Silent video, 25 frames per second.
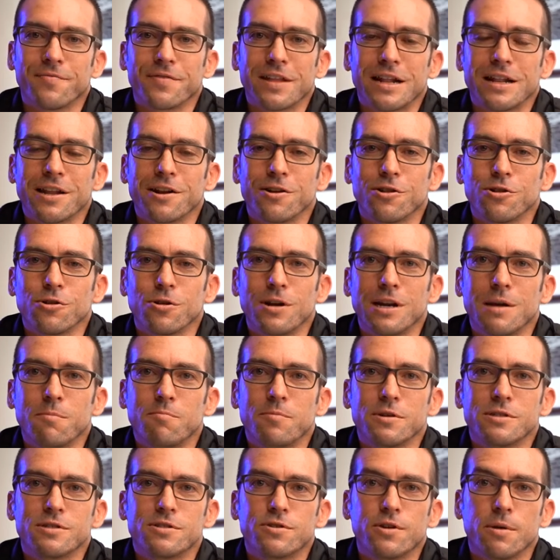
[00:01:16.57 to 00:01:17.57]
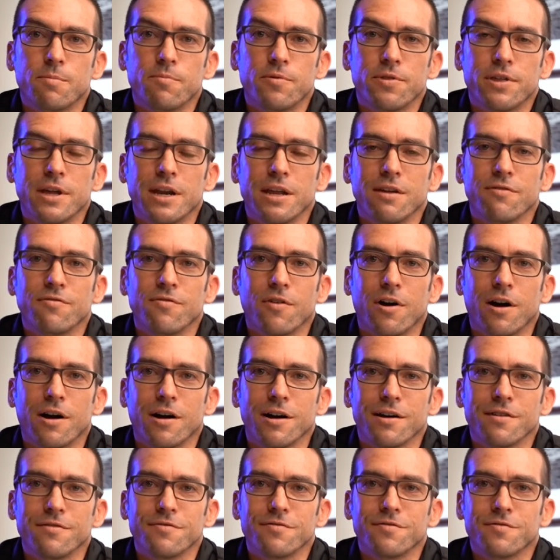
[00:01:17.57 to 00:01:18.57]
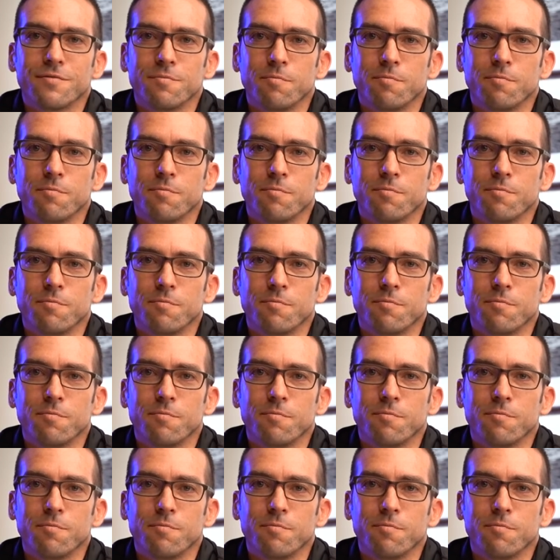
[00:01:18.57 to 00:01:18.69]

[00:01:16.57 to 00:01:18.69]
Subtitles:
little Olympus Trip 35